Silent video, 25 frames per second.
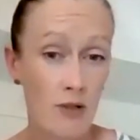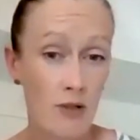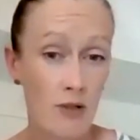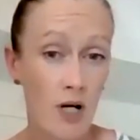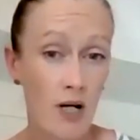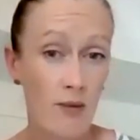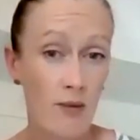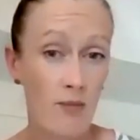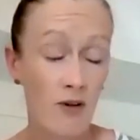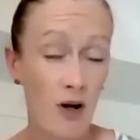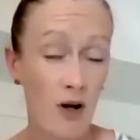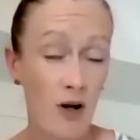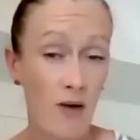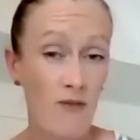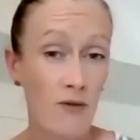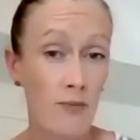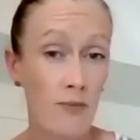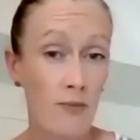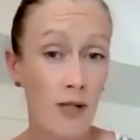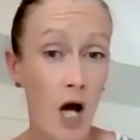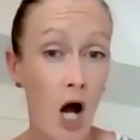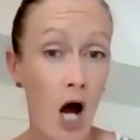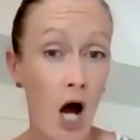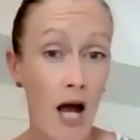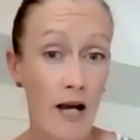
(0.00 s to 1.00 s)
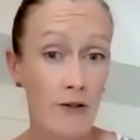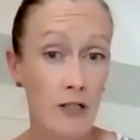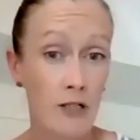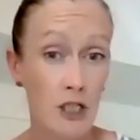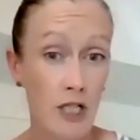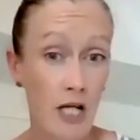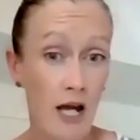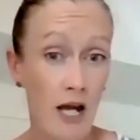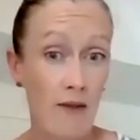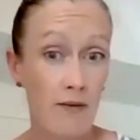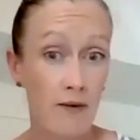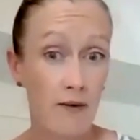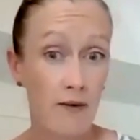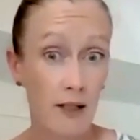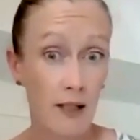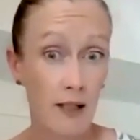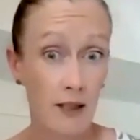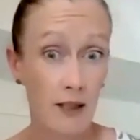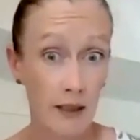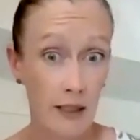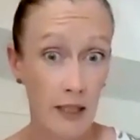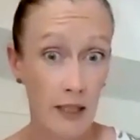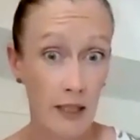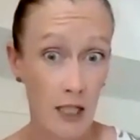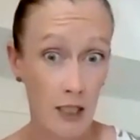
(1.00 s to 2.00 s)
I'm, a, I'm from an Irish Catholic
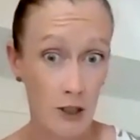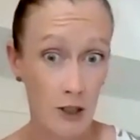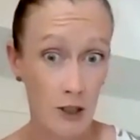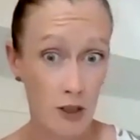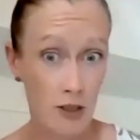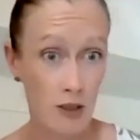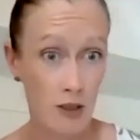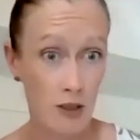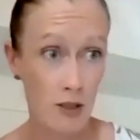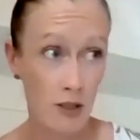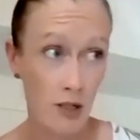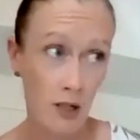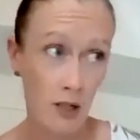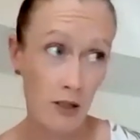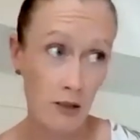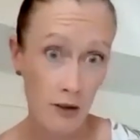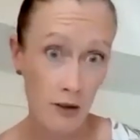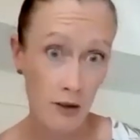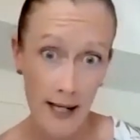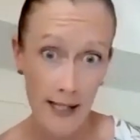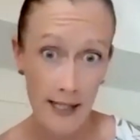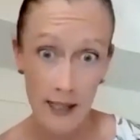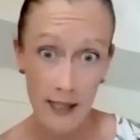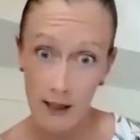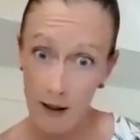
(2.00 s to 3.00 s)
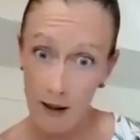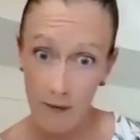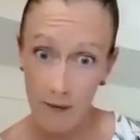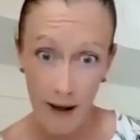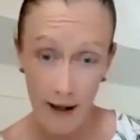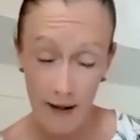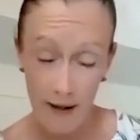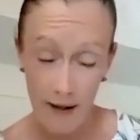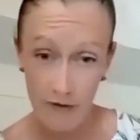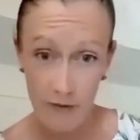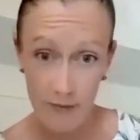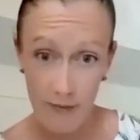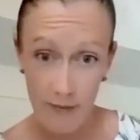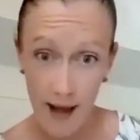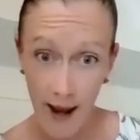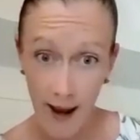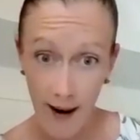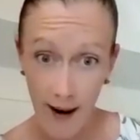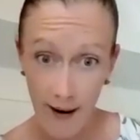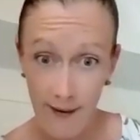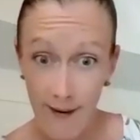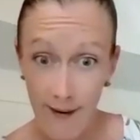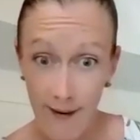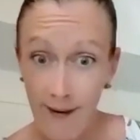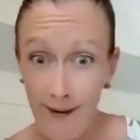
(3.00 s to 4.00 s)
lineage. So you ain't mm-hmm. getting away from that
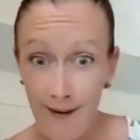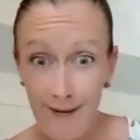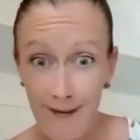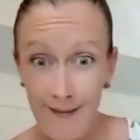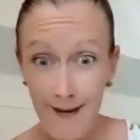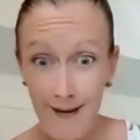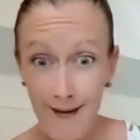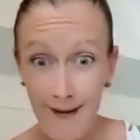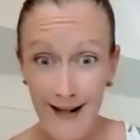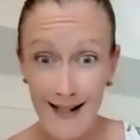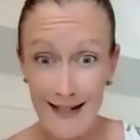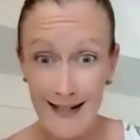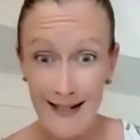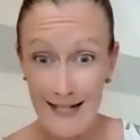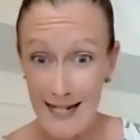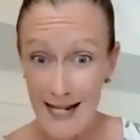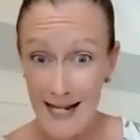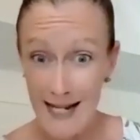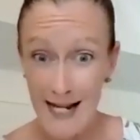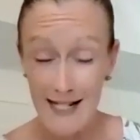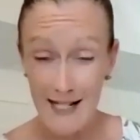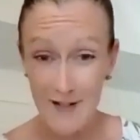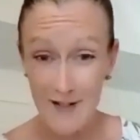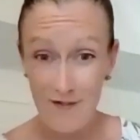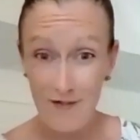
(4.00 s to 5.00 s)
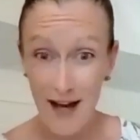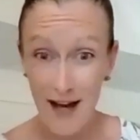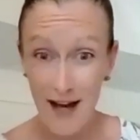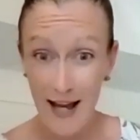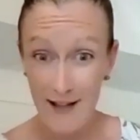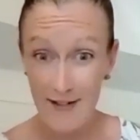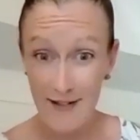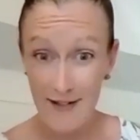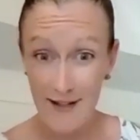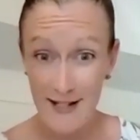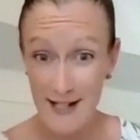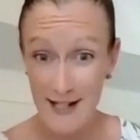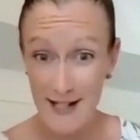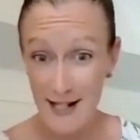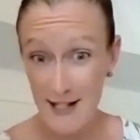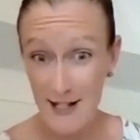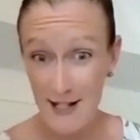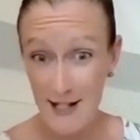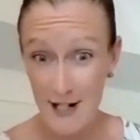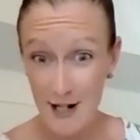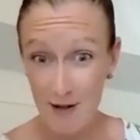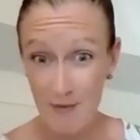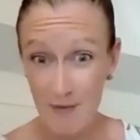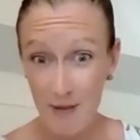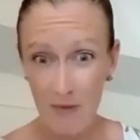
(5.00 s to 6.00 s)
like mm-hmm. intense faith
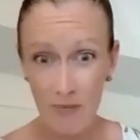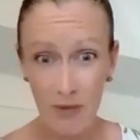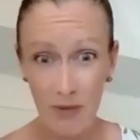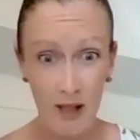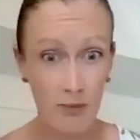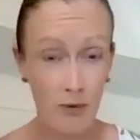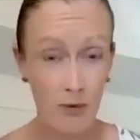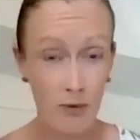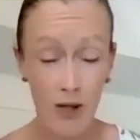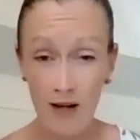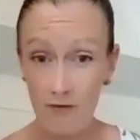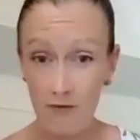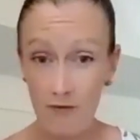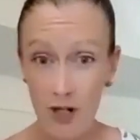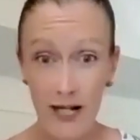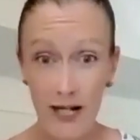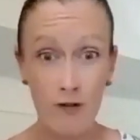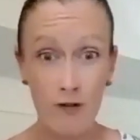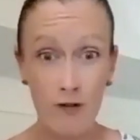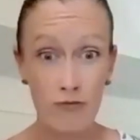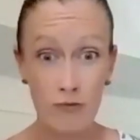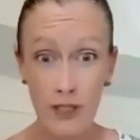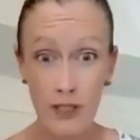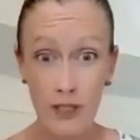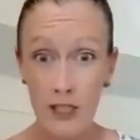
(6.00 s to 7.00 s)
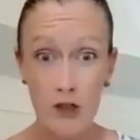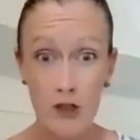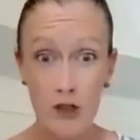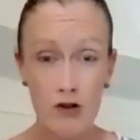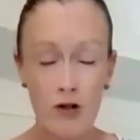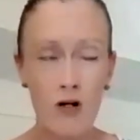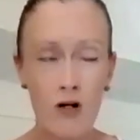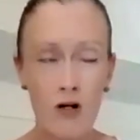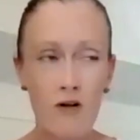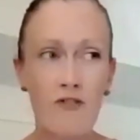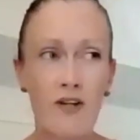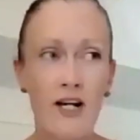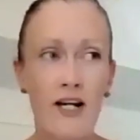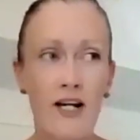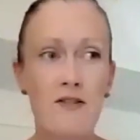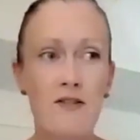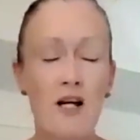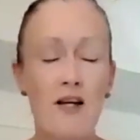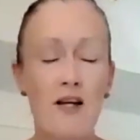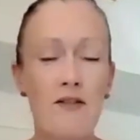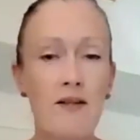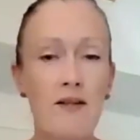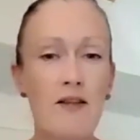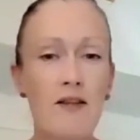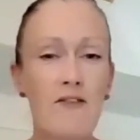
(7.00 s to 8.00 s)
system and people have like a really strong faith. So
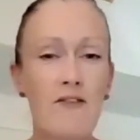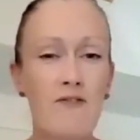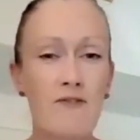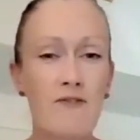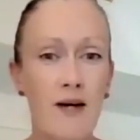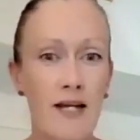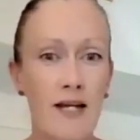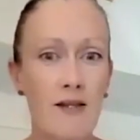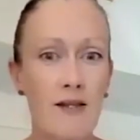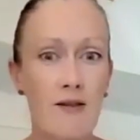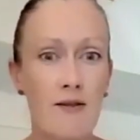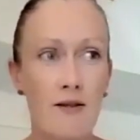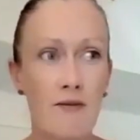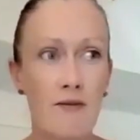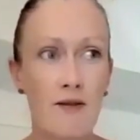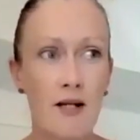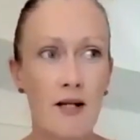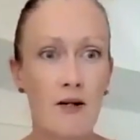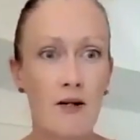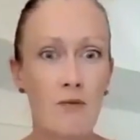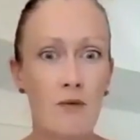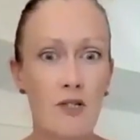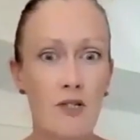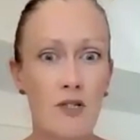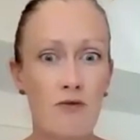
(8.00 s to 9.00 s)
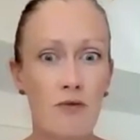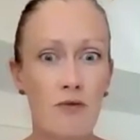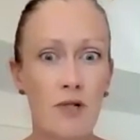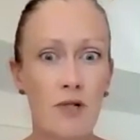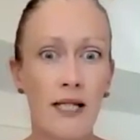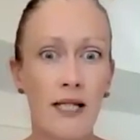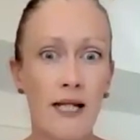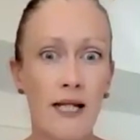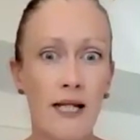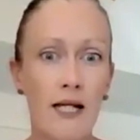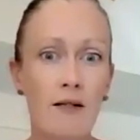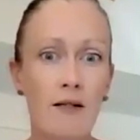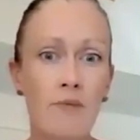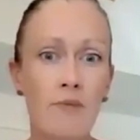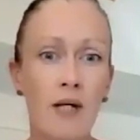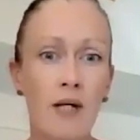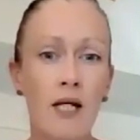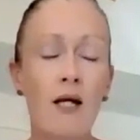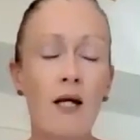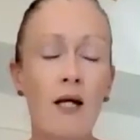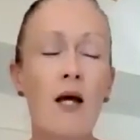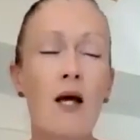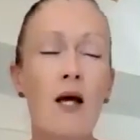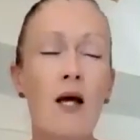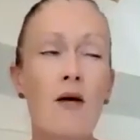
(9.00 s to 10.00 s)
I think the faith thing was really in
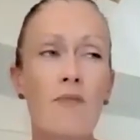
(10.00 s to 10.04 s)
me.